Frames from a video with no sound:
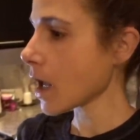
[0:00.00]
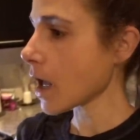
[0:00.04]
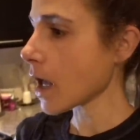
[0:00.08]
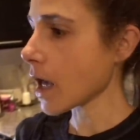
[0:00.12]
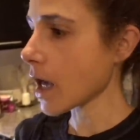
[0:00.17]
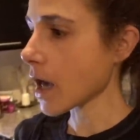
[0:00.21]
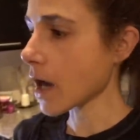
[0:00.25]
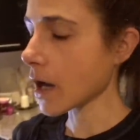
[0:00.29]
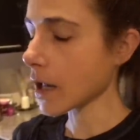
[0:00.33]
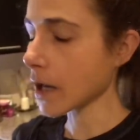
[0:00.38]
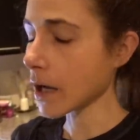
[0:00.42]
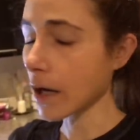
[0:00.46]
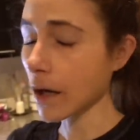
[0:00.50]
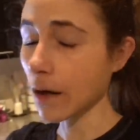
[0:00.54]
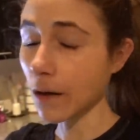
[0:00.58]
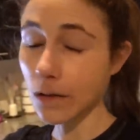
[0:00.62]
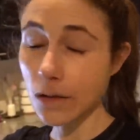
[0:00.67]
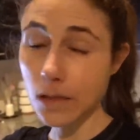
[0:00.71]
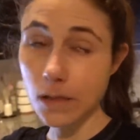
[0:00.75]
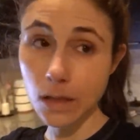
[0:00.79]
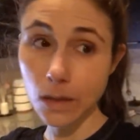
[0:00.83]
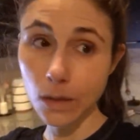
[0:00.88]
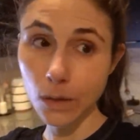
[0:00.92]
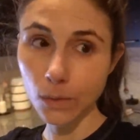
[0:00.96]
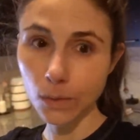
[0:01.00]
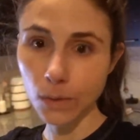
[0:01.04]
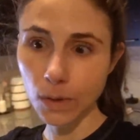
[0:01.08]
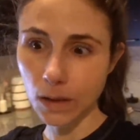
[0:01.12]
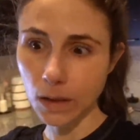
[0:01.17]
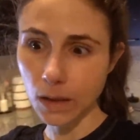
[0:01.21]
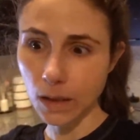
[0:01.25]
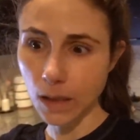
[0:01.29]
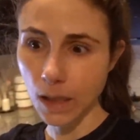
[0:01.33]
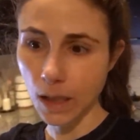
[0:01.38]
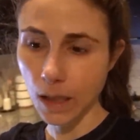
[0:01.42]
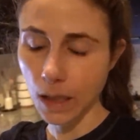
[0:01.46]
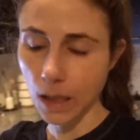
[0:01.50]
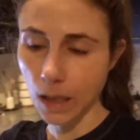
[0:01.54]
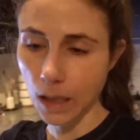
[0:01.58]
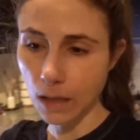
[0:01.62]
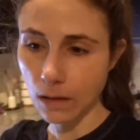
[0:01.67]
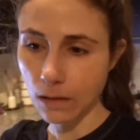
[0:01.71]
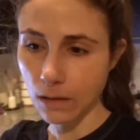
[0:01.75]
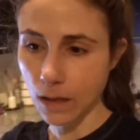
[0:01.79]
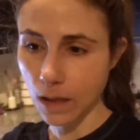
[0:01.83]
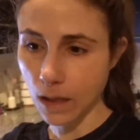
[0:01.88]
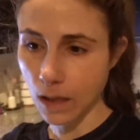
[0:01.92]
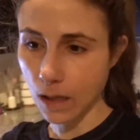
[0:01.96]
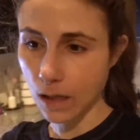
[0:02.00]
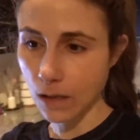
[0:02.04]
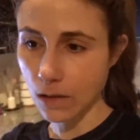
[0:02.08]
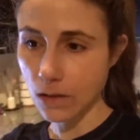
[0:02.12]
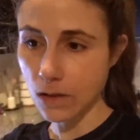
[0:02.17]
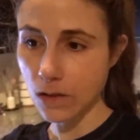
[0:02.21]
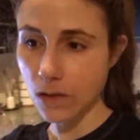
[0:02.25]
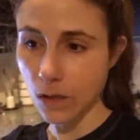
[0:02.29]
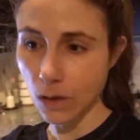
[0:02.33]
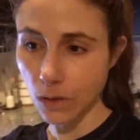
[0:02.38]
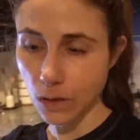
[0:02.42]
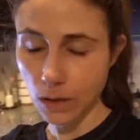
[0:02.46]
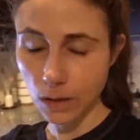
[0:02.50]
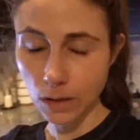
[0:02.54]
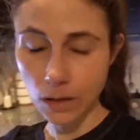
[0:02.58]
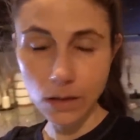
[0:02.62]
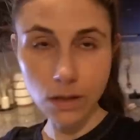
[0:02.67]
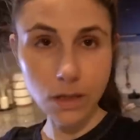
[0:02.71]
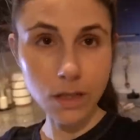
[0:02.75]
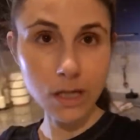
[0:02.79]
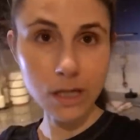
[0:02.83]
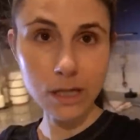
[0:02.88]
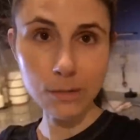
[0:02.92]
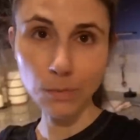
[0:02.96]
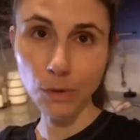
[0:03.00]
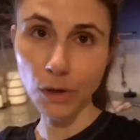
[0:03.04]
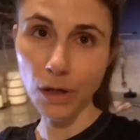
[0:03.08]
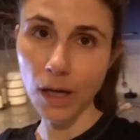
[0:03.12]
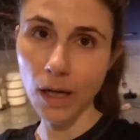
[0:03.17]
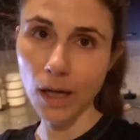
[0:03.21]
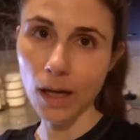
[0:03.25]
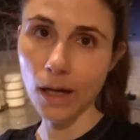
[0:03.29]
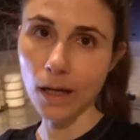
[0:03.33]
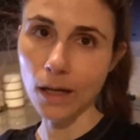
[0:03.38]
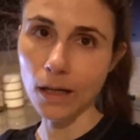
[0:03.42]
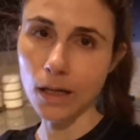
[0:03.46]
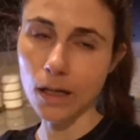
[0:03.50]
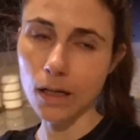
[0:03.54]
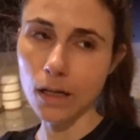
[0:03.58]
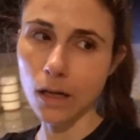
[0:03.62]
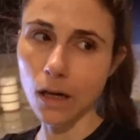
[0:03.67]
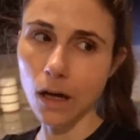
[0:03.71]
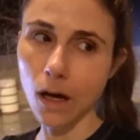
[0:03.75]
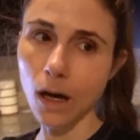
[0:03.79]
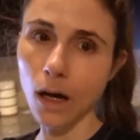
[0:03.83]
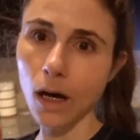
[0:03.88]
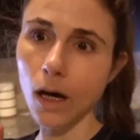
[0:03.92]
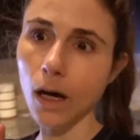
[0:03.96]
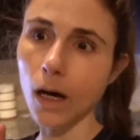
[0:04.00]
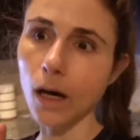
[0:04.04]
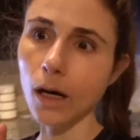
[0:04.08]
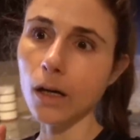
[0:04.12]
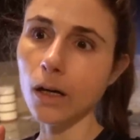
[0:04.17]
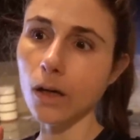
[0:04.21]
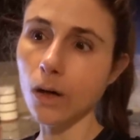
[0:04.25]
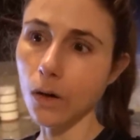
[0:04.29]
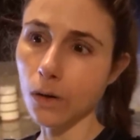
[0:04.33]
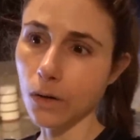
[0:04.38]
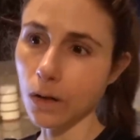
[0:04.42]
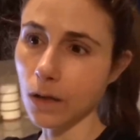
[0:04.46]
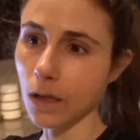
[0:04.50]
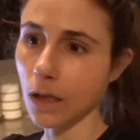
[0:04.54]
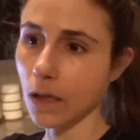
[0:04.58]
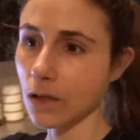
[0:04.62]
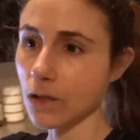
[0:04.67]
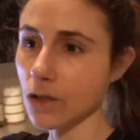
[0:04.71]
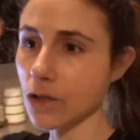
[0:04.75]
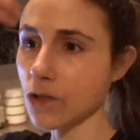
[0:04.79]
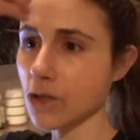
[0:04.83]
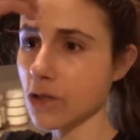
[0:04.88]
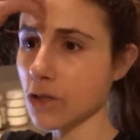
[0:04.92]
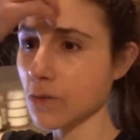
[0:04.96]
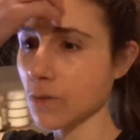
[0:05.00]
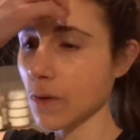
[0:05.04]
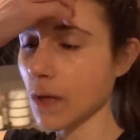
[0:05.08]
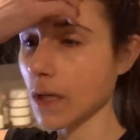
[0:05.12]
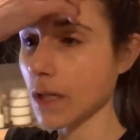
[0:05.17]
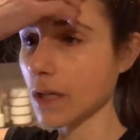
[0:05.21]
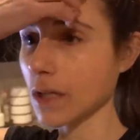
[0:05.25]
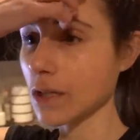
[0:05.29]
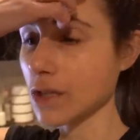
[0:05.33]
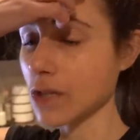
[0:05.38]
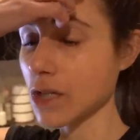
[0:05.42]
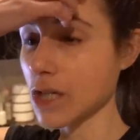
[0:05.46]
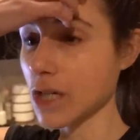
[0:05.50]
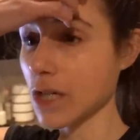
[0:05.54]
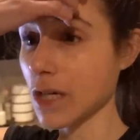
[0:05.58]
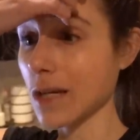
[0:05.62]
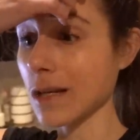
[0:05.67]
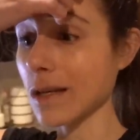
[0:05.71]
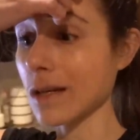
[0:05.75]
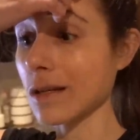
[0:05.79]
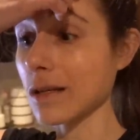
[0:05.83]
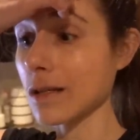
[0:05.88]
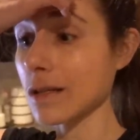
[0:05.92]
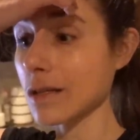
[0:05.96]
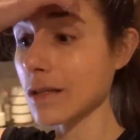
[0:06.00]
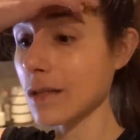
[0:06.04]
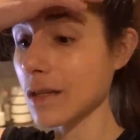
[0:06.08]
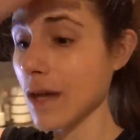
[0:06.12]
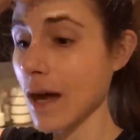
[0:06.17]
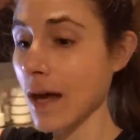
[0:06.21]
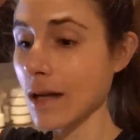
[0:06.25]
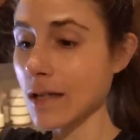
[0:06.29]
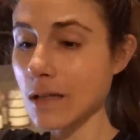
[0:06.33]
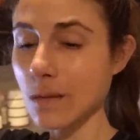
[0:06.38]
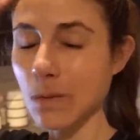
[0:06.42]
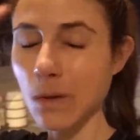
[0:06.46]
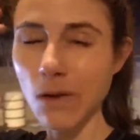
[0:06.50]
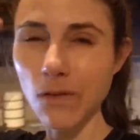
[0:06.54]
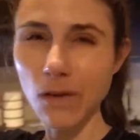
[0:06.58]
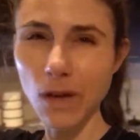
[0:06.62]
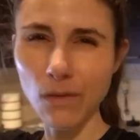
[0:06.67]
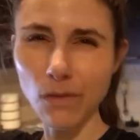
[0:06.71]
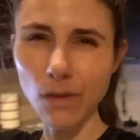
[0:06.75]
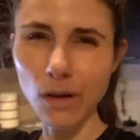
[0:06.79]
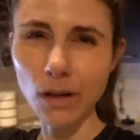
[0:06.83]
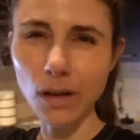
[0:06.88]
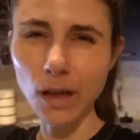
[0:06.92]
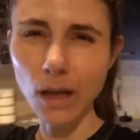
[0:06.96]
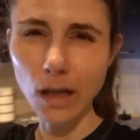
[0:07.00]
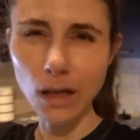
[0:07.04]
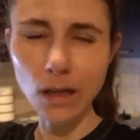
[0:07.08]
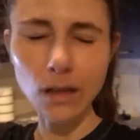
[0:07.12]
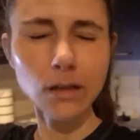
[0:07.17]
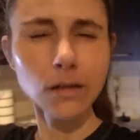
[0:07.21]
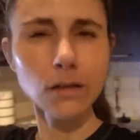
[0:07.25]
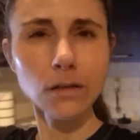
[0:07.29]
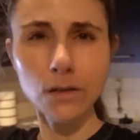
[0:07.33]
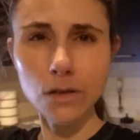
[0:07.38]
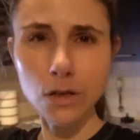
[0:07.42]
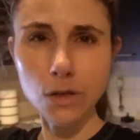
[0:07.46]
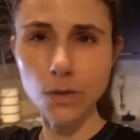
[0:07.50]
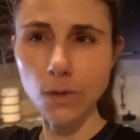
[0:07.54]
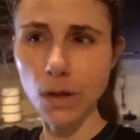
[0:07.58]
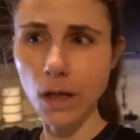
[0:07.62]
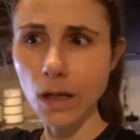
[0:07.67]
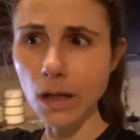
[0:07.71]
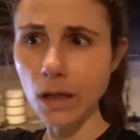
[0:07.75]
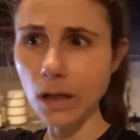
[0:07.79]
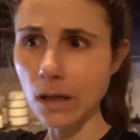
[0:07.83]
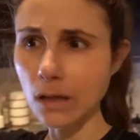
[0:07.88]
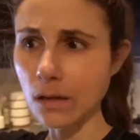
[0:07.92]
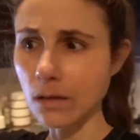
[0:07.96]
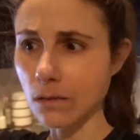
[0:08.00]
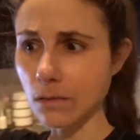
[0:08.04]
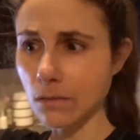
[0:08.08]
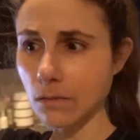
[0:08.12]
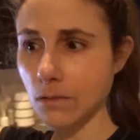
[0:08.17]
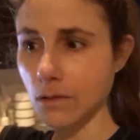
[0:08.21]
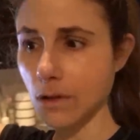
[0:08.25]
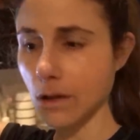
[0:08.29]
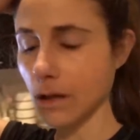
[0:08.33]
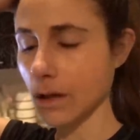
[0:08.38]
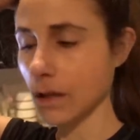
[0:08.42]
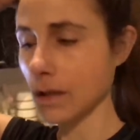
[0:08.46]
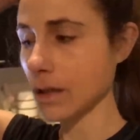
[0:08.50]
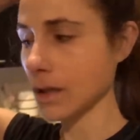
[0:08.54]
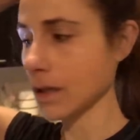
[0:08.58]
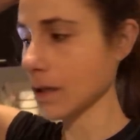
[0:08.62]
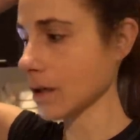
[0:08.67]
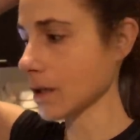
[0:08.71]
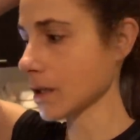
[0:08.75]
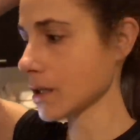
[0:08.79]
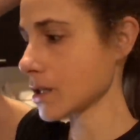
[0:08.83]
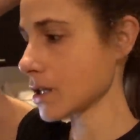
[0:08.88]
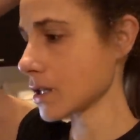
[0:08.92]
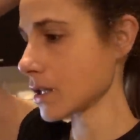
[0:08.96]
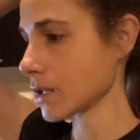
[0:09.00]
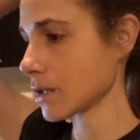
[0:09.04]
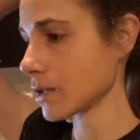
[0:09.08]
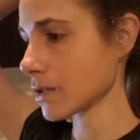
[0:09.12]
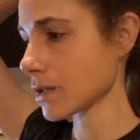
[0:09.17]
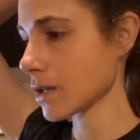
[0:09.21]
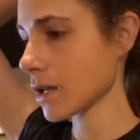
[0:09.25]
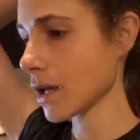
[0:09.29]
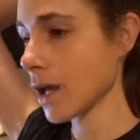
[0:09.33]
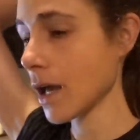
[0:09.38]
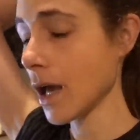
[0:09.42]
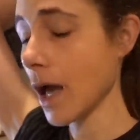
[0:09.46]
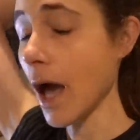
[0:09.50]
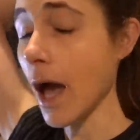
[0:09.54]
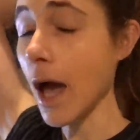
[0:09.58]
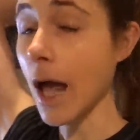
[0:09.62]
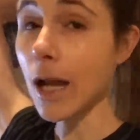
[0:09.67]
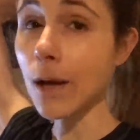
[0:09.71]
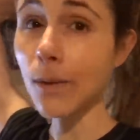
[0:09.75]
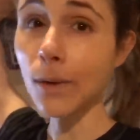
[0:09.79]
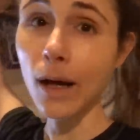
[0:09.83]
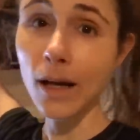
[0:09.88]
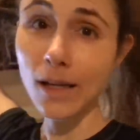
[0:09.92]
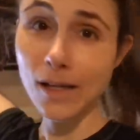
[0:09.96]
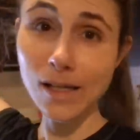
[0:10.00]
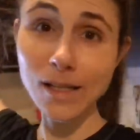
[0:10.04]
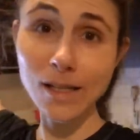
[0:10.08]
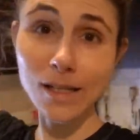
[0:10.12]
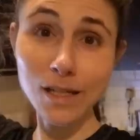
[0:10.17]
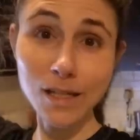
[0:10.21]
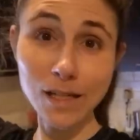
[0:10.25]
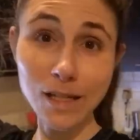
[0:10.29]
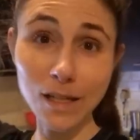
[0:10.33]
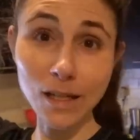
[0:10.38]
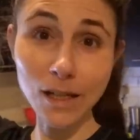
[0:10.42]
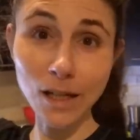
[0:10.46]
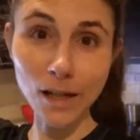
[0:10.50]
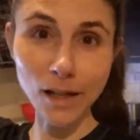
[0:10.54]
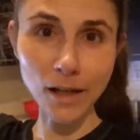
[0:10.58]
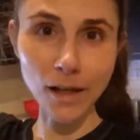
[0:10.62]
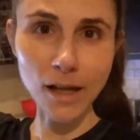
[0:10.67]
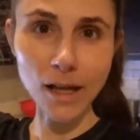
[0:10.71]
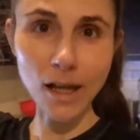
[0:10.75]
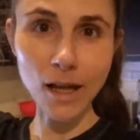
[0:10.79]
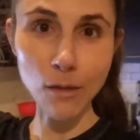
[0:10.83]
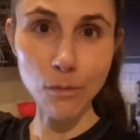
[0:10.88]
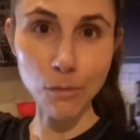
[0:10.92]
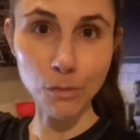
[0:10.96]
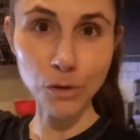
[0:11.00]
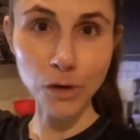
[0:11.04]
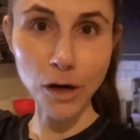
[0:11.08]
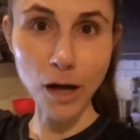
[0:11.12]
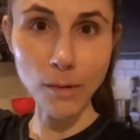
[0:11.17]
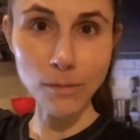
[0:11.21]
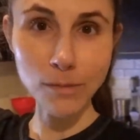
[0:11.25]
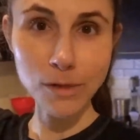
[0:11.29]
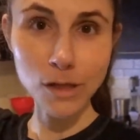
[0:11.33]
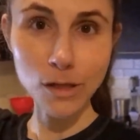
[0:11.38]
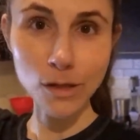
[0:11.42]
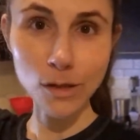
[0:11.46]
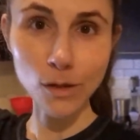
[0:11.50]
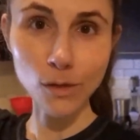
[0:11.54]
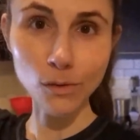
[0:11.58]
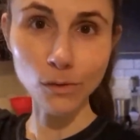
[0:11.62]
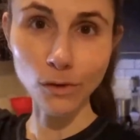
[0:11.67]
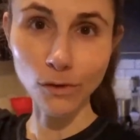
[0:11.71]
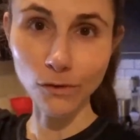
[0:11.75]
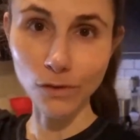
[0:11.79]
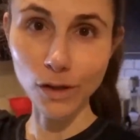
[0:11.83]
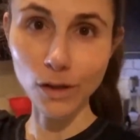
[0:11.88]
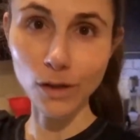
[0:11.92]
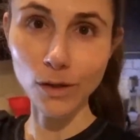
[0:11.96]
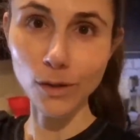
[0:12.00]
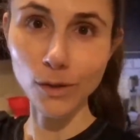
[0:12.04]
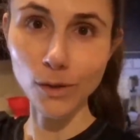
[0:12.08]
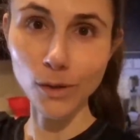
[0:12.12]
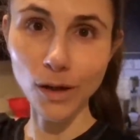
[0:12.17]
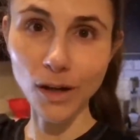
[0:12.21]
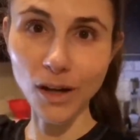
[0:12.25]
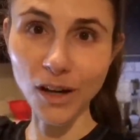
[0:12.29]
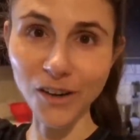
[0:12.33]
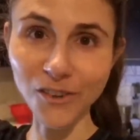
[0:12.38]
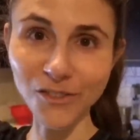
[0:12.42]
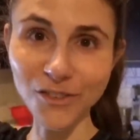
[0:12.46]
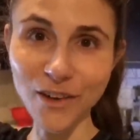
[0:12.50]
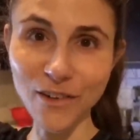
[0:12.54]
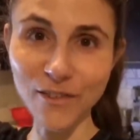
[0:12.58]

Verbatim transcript: And I also really like the So Delicious brand uh, coconut shredded cheese. That's my favorite like shredded non-dairy cheese. Anyway, that's just a little impromptu review of